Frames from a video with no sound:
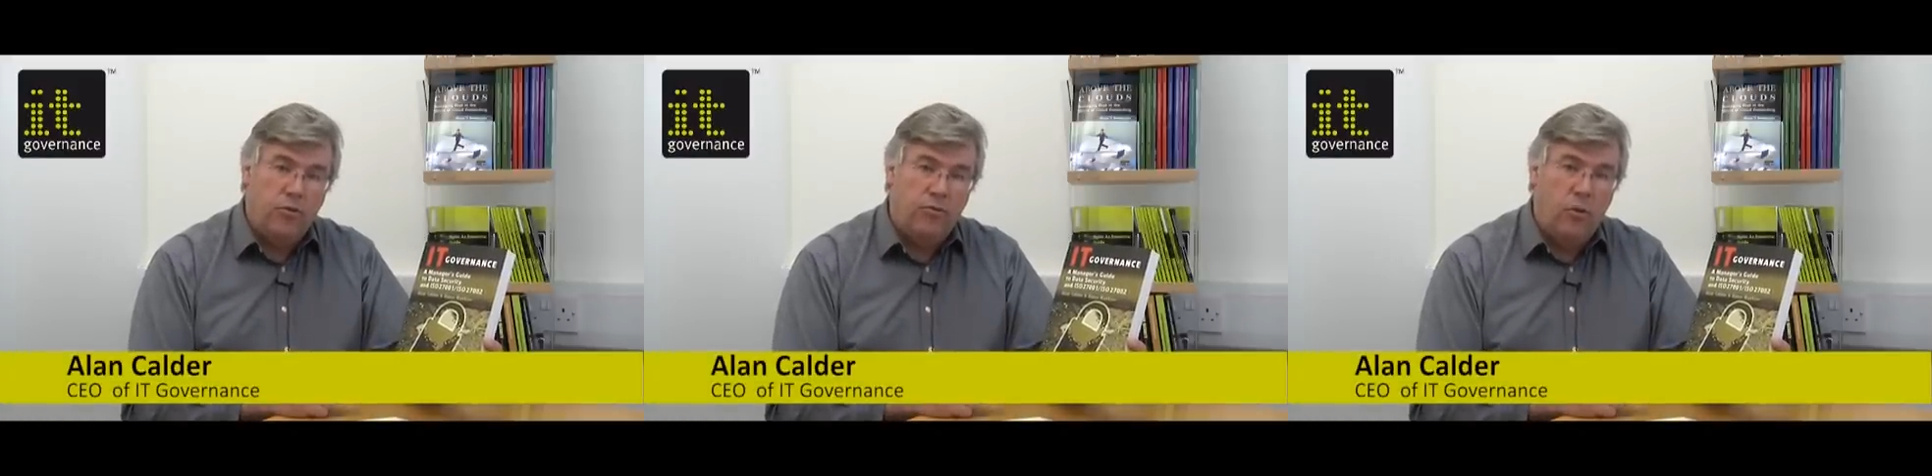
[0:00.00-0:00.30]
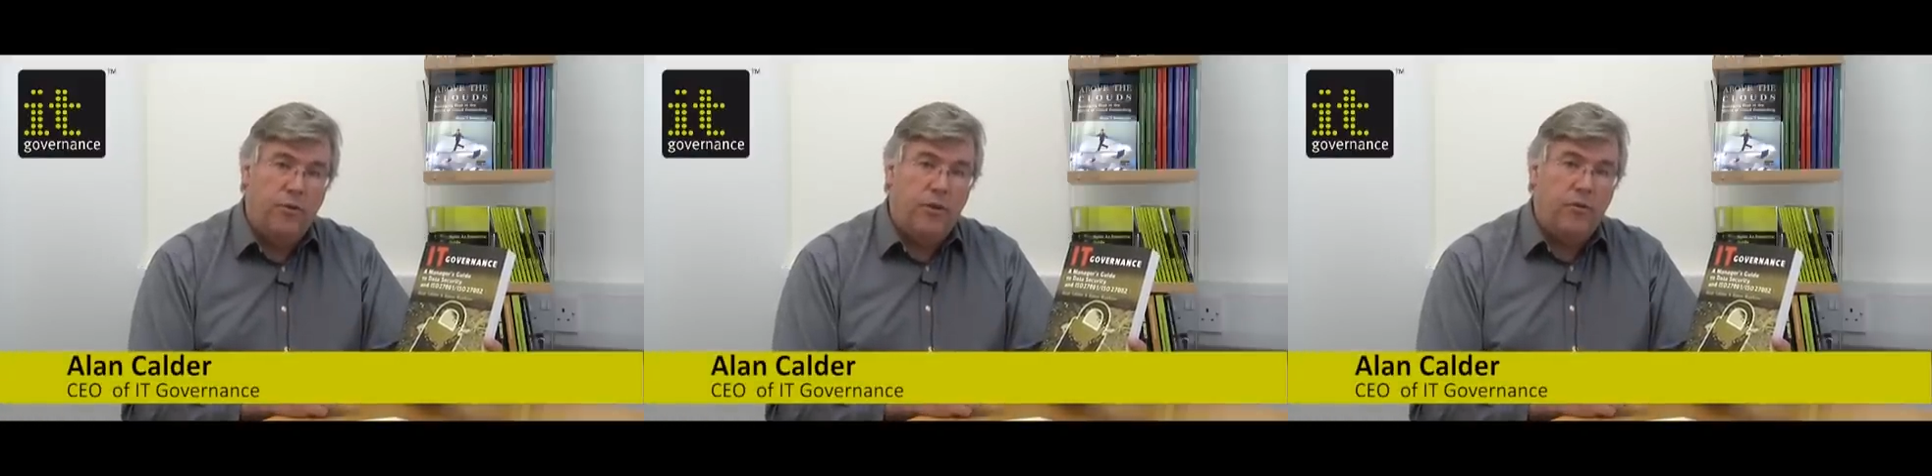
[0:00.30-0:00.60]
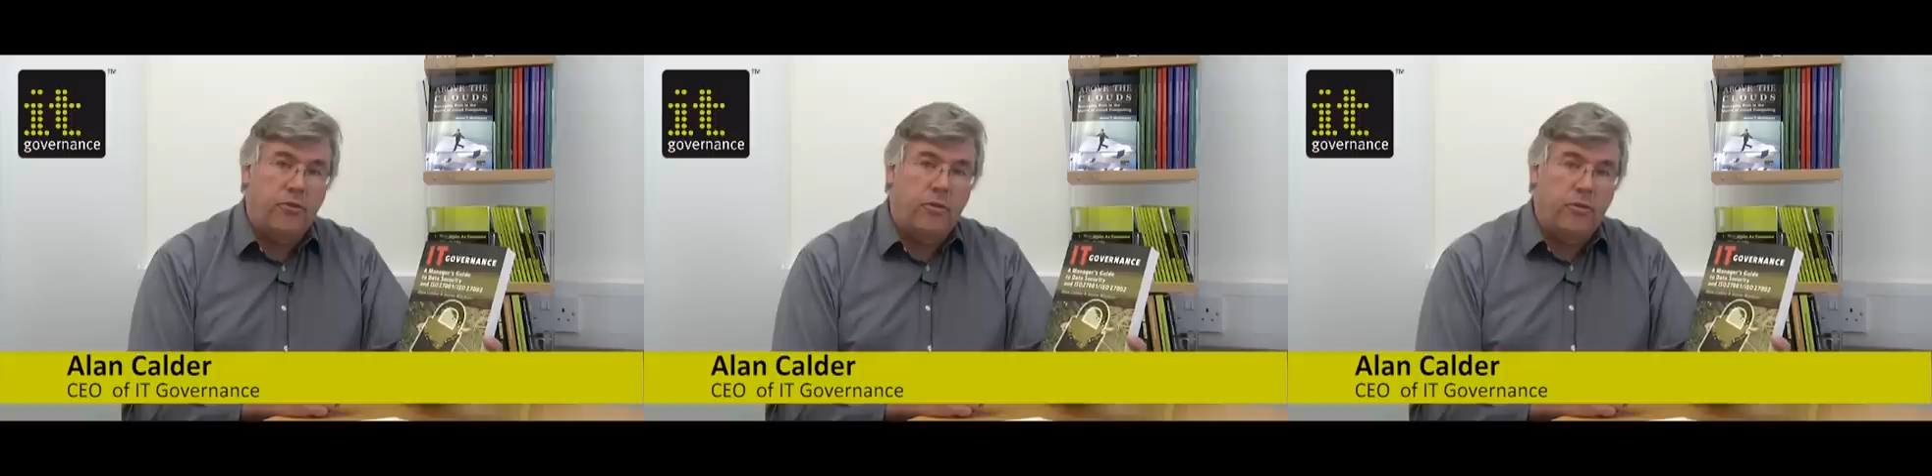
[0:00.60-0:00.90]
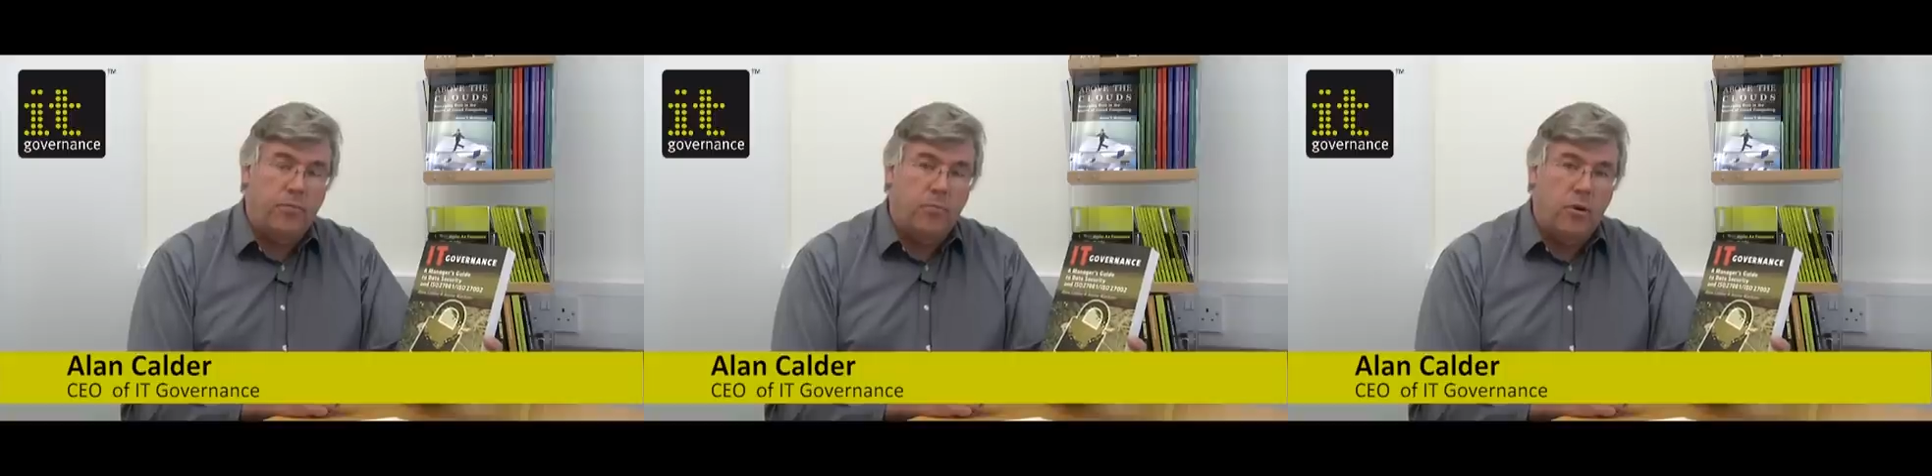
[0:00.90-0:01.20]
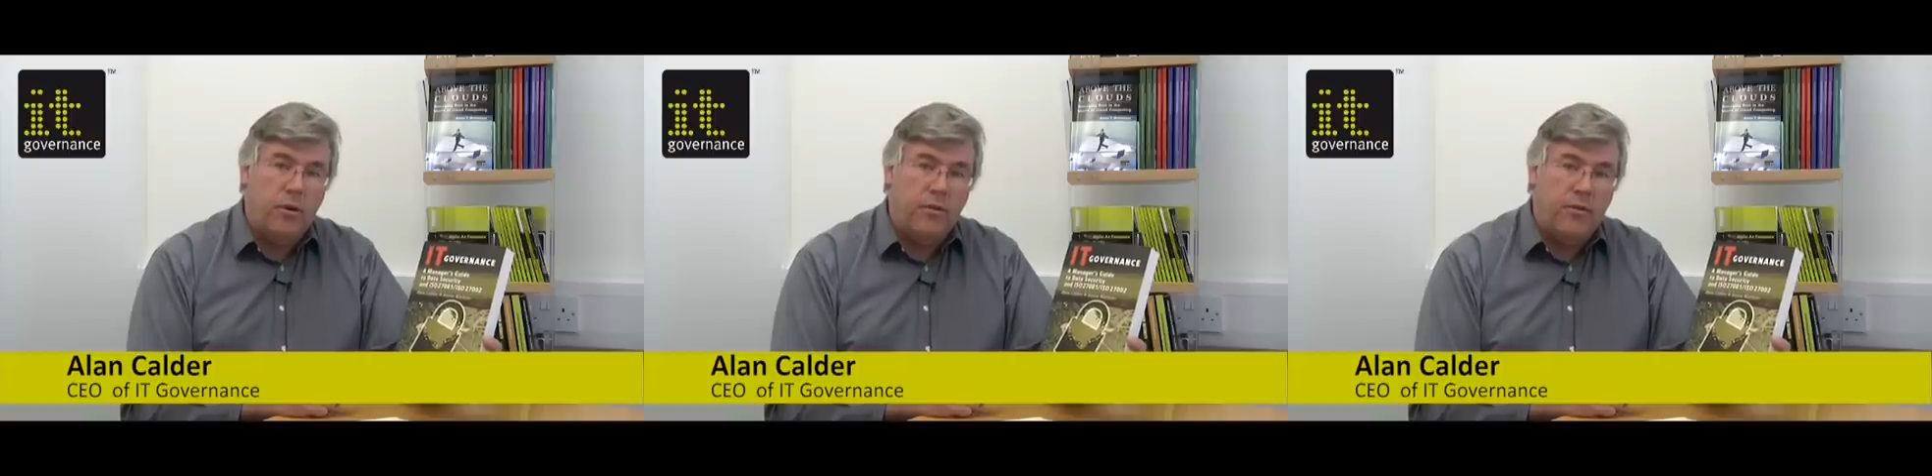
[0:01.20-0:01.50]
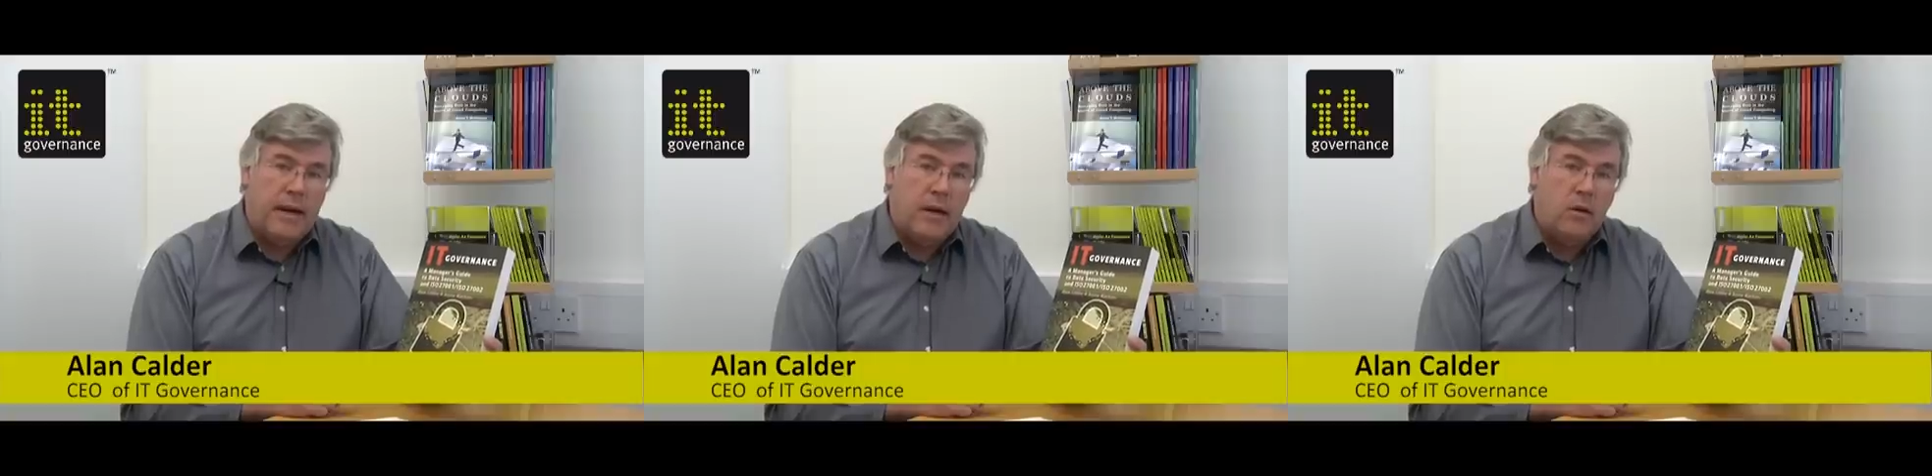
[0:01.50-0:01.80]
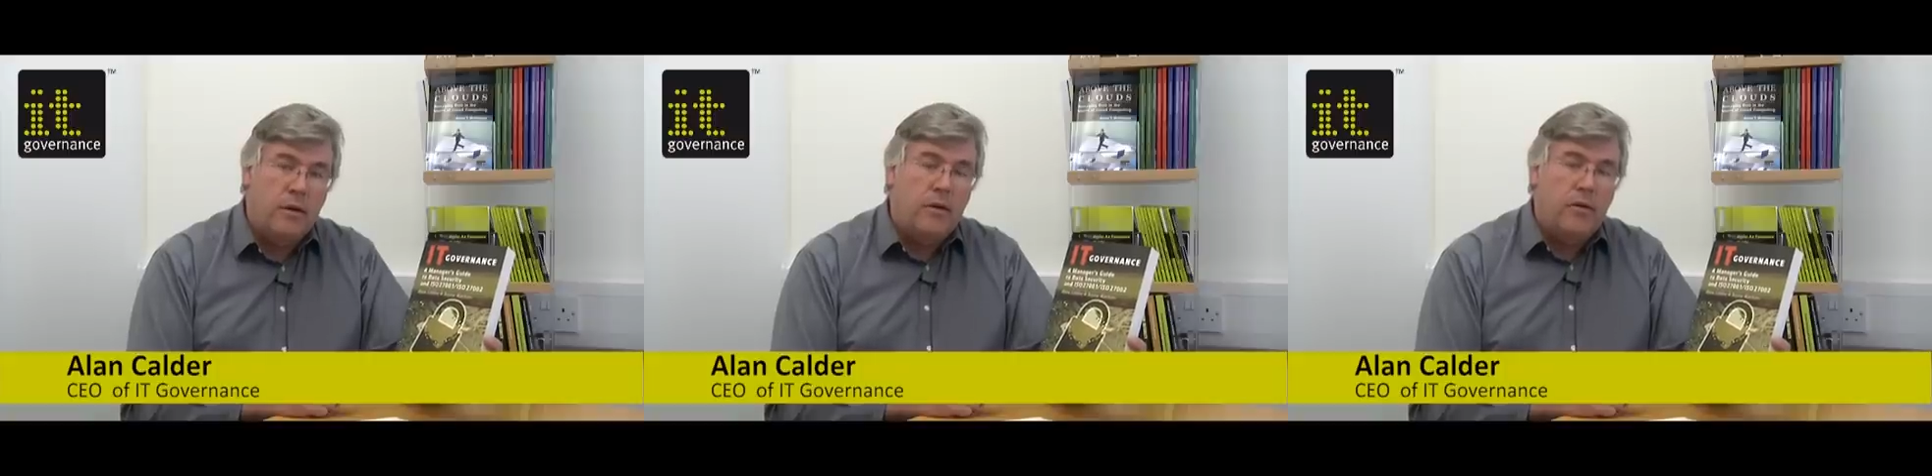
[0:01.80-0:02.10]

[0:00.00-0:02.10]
the fourth edition of this book is now